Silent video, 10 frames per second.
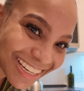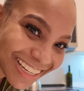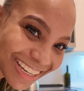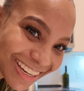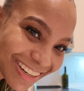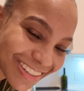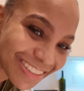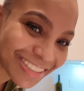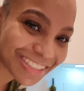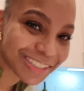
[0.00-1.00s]
No, there
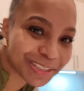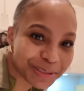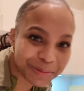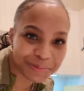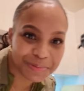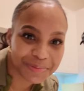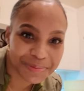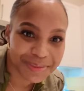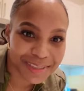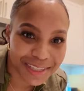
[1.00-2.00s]

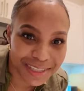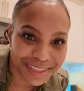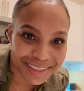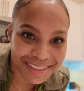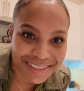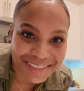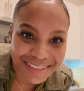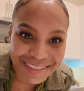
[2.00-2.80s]
he is.